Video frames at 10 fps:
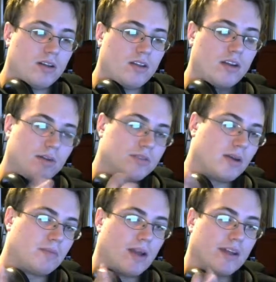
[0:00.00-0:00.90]
you can almost
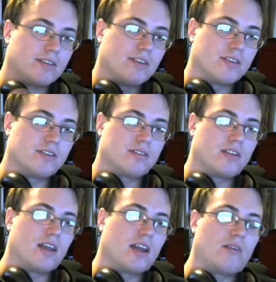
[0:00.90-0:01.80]
make Pegasus.
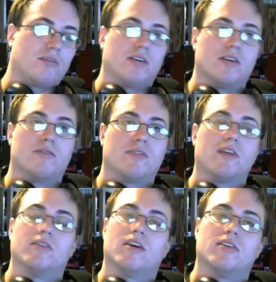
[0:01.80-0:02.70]
They got rid of
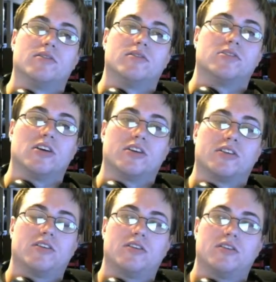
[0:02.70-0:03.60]
Thousand Eyes
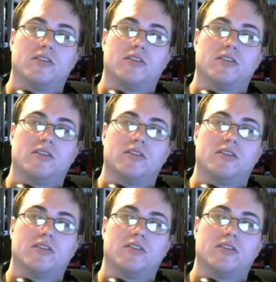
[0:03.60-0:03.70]
Restrict.